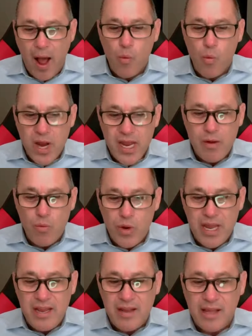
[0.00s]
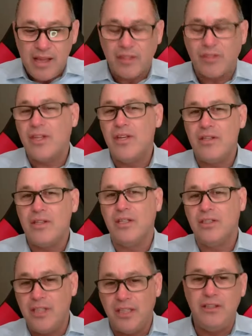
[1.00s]
We we get the,
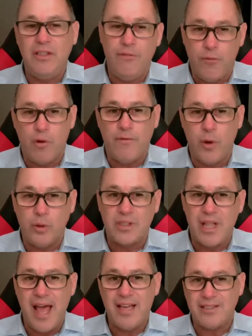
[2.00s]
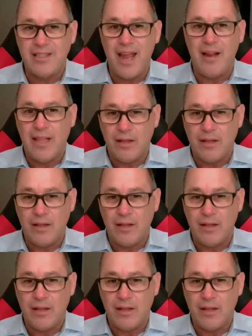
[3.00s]
the 64 votes last night.